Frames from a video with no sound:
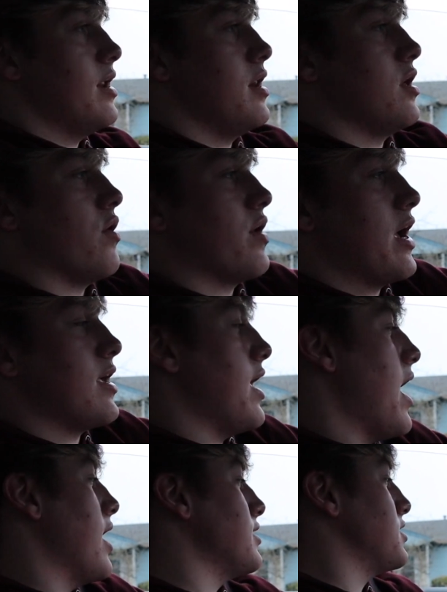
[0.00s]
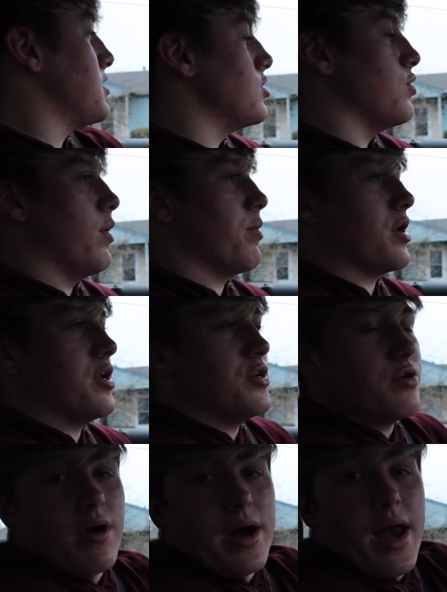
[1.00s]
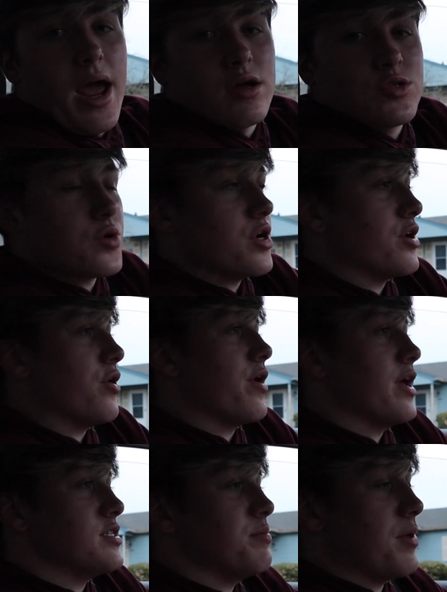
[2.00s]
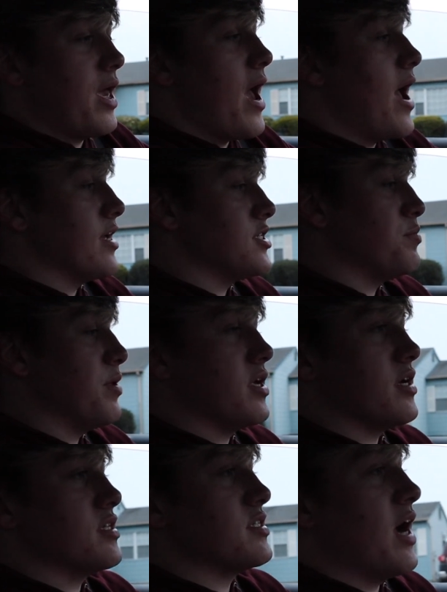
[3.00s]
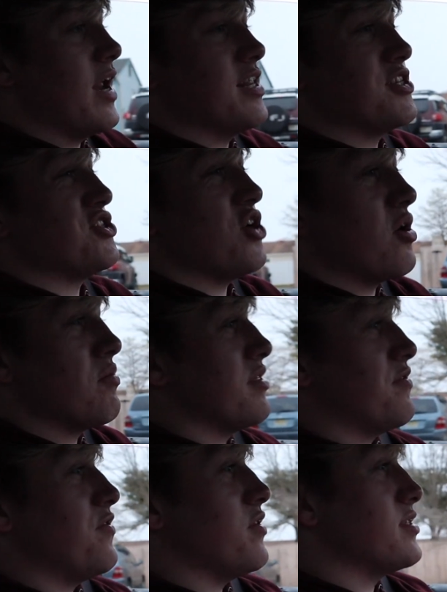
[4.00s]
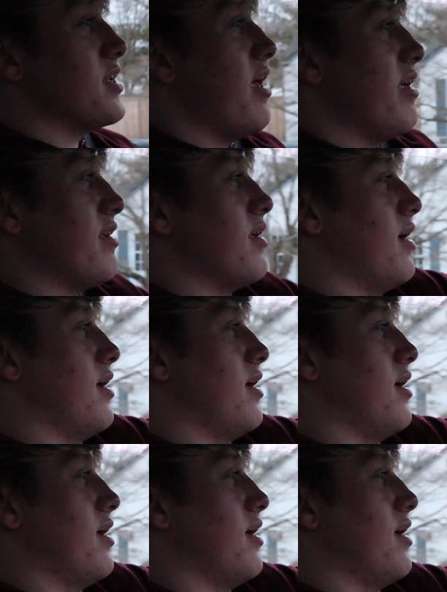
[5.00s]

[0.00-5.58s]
need to go get gas. So what we're gonna do right now is we're gonna go get some gas because I didn't start with a full tank.